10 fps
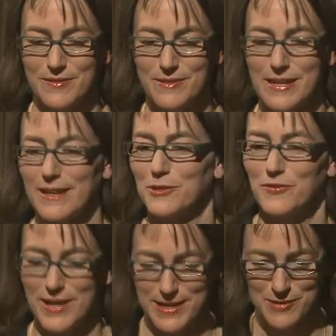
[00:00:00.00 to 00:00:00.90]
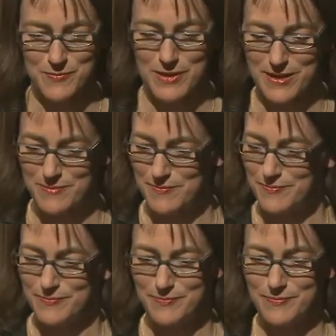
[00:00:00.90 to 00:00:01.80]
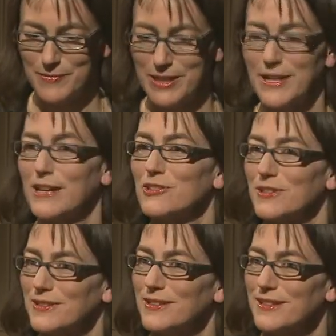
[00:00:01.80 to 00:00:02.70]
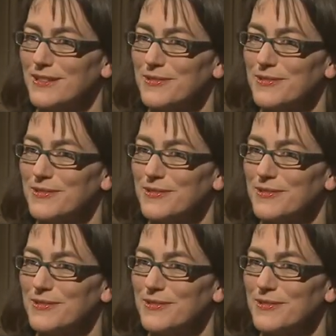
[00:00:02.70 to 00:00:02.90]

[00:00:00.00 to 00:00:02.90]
satisfying connection to see.